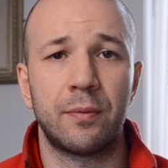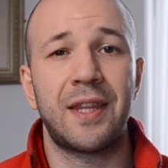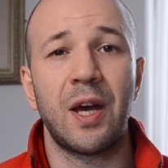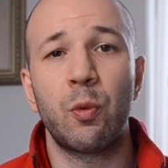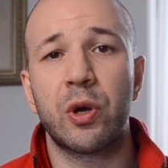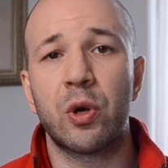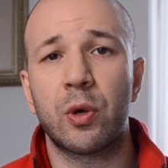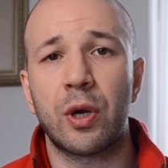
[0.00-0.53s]

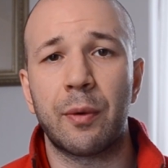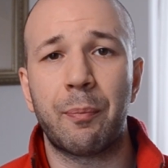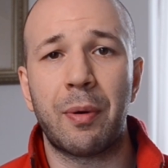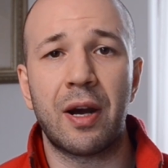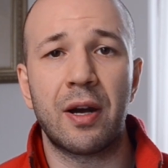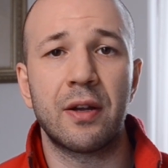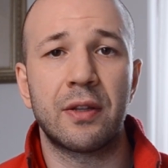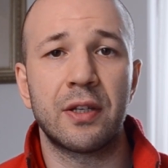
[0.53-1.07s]
Then we could
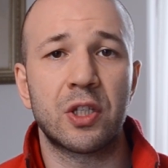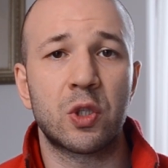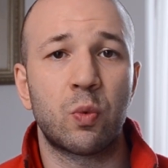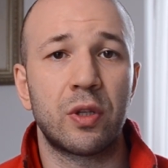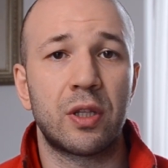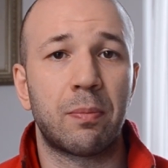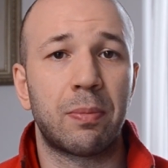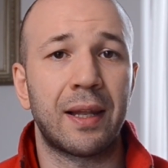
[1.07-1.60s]
compare this
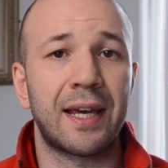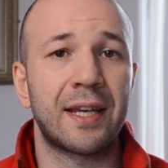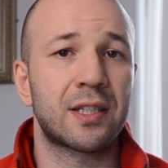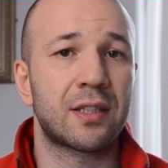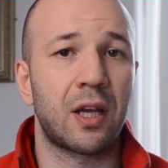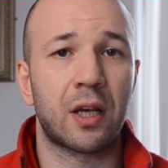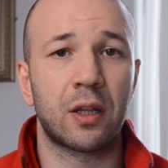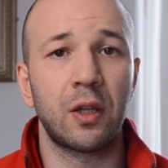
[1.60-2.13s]
with a
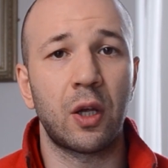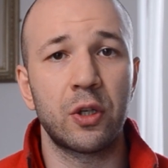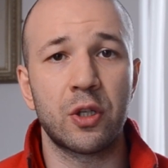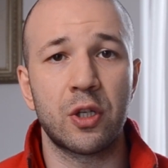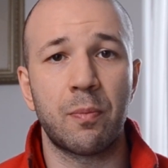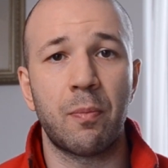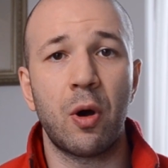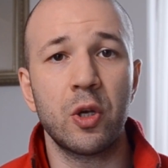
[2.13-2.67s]
place like
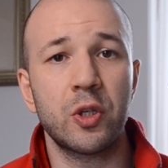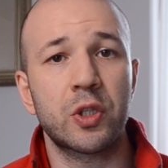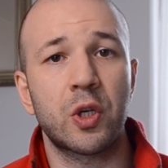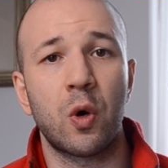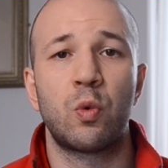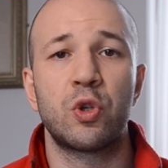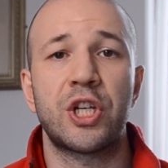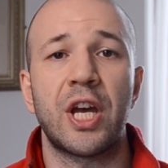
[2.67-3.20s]
London and
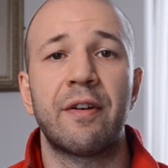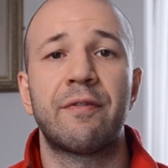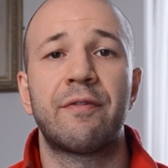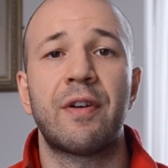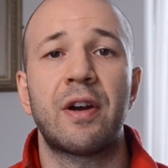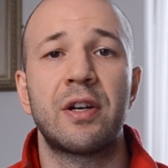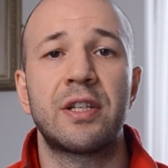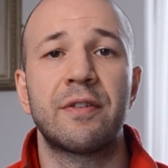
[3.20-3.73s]
Moscow, which have
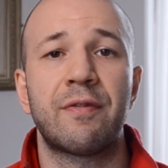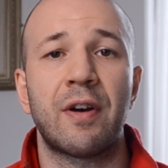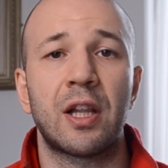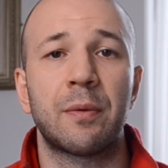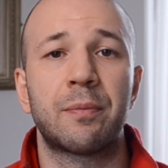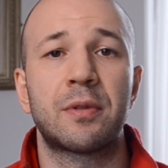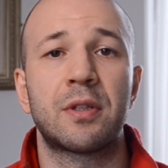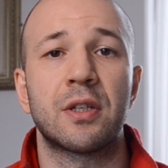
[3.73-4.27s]
very
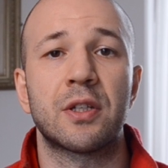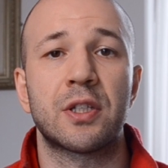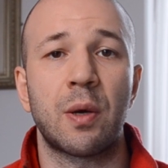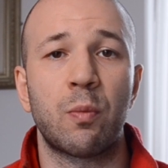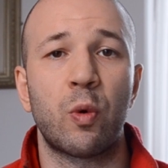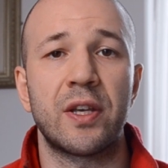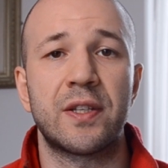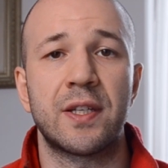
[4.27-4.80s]
developed
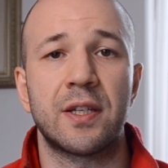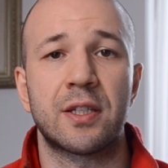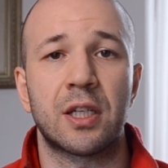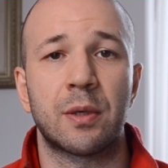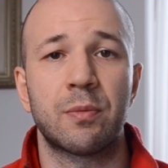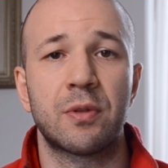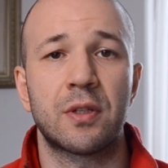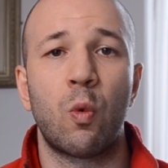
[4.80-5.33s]
subway
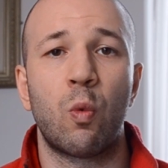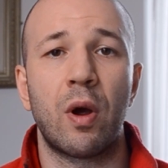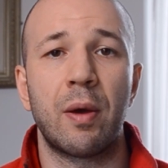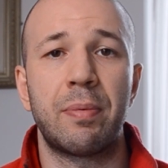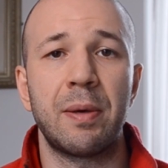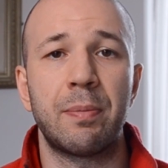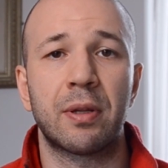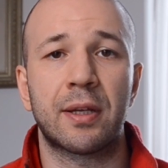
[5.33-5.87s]
systems where
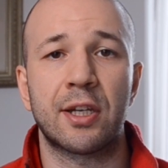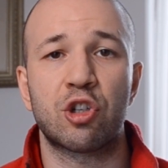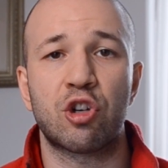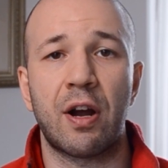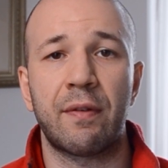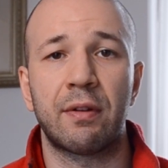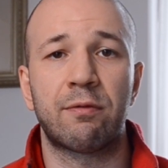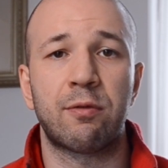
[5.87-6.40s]
people can
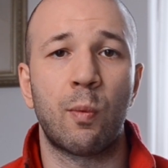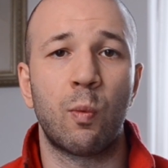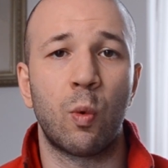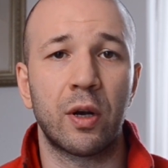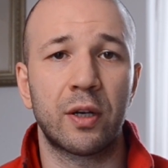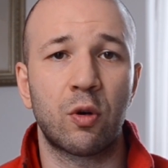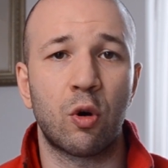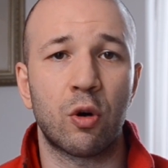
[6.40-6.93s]
travel from
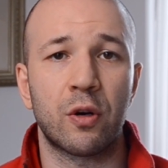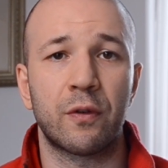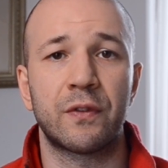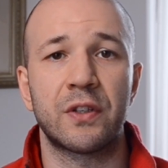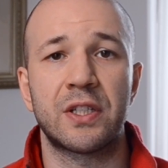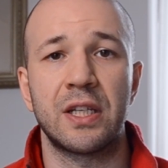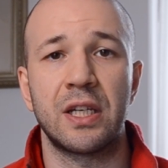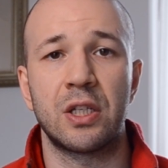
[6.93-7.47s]
one corner of
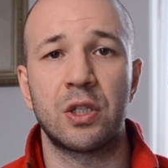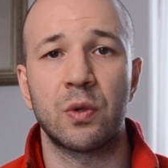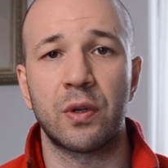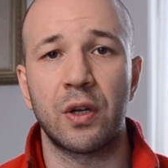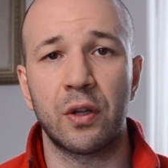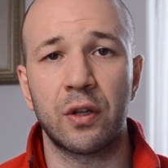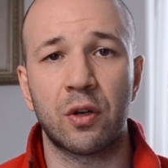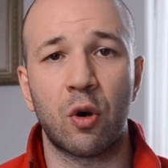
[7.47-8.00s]
the city to
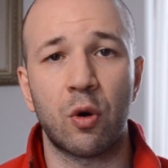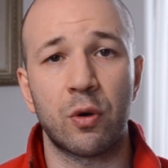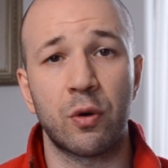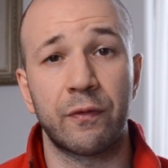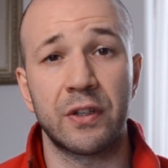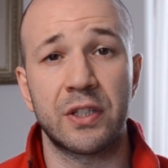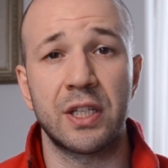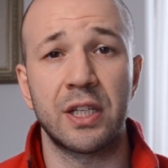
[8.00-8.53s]
another corner
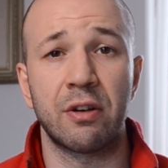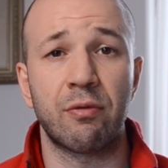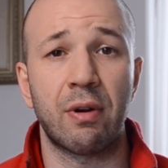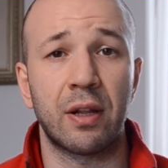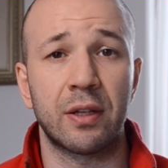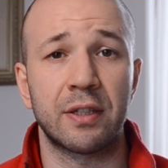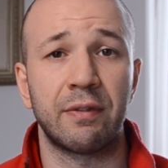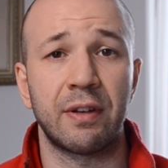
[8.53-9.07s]
of the city
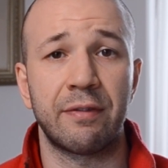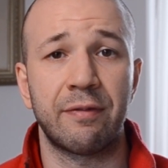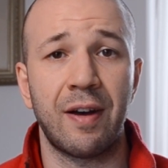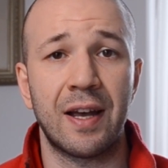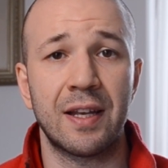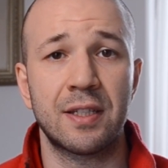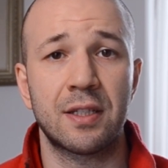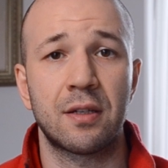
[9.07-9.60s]
relatively
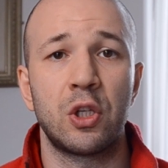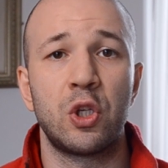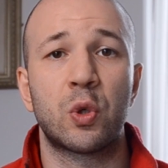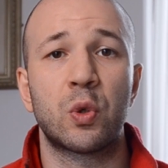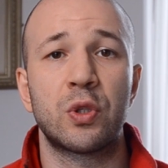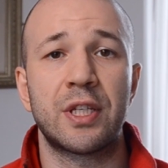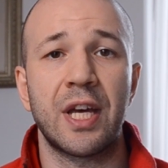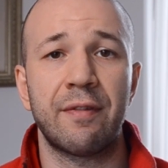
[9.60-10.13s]
fast. You
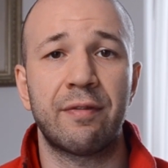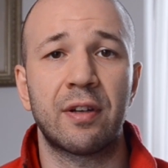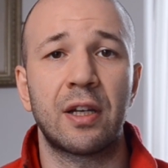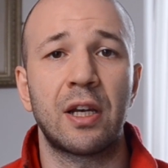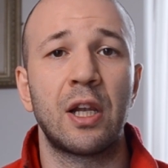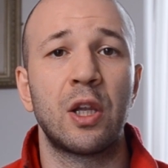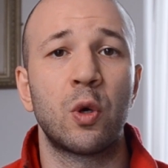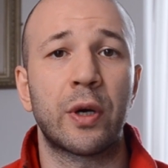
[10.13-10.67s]
could
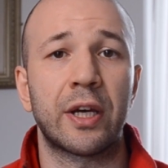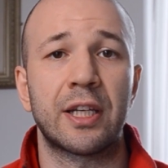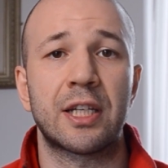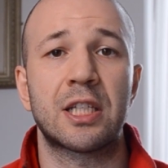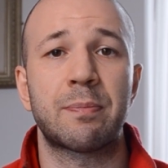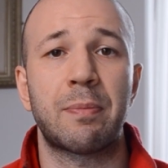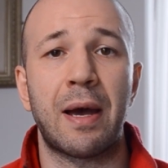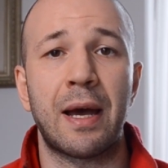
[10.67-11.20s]
definitely look at
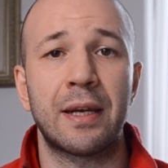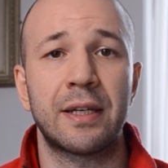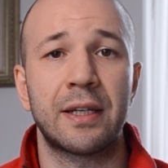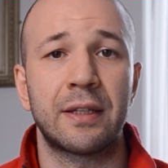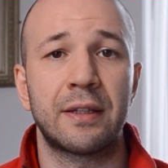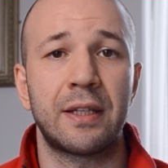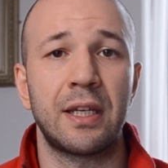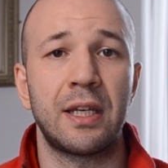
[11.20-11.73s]

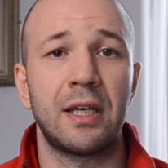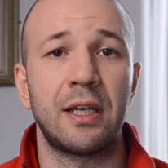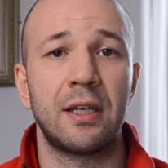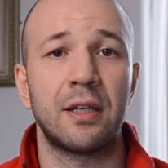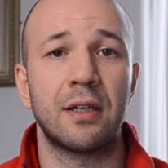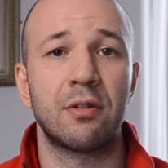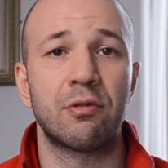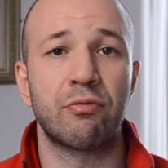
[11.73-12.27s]
expanding
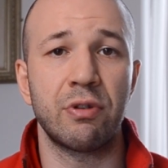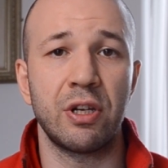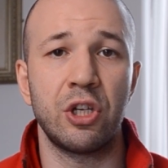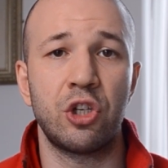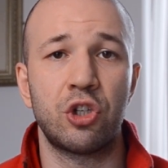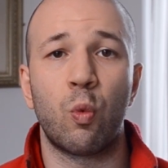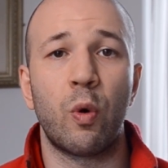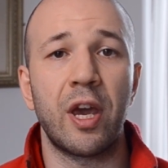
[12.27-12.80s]
the
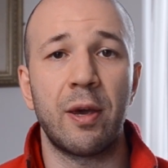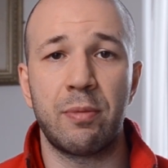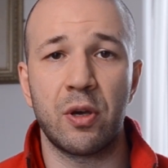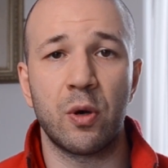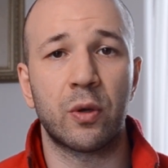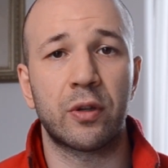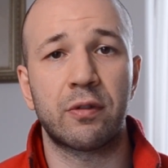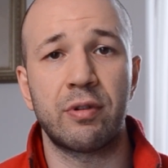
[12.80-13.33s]
reach way
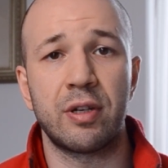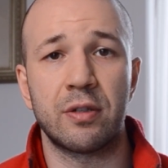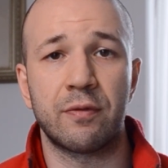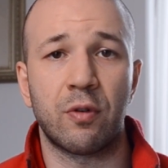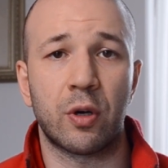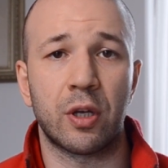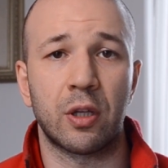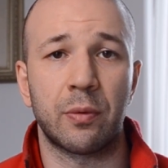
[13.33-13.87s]
beyond 3 to
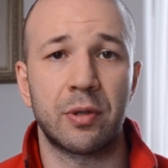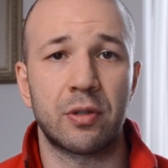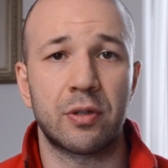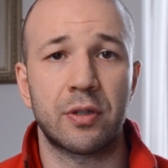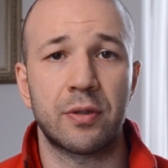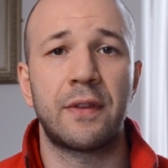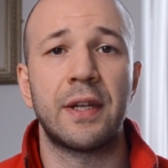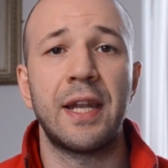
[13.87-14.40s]
4 kilometers.
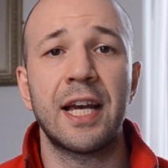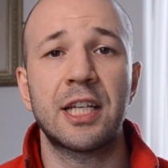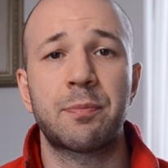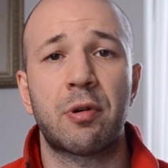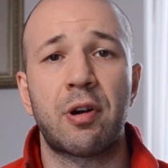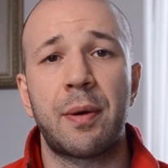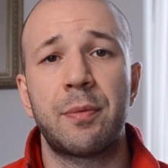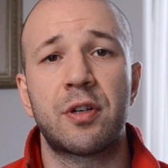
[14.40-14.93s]
The next
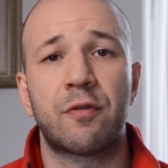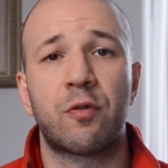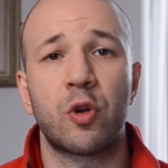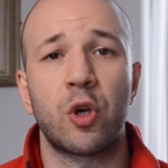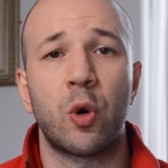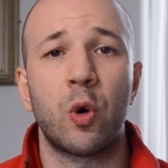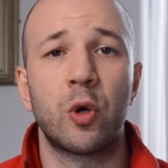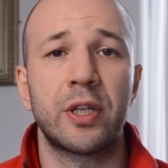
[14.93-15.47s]
parameter
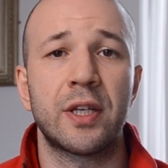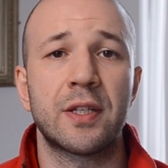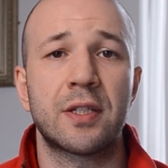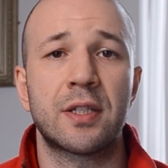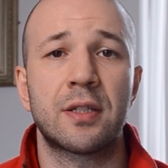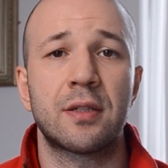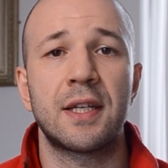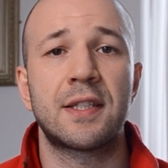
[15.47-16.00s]
for your
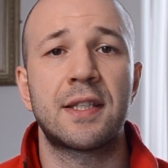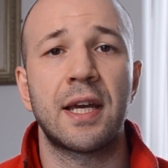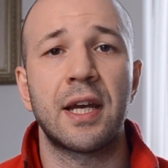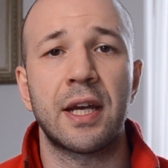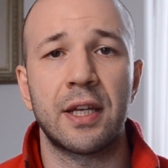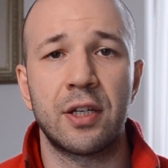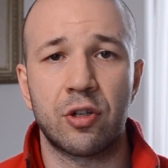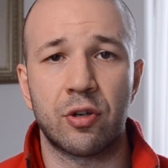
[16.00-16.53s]
audience is
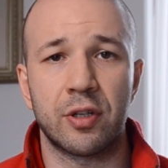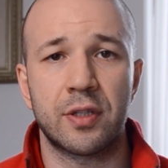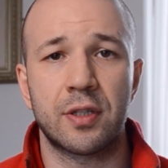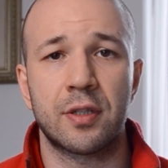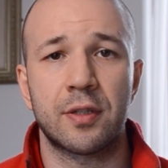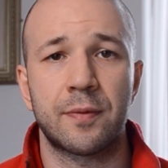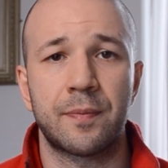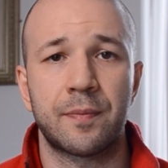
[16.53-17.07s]
their
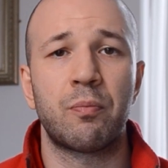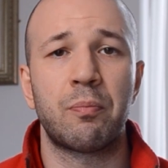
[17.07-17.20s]
interests.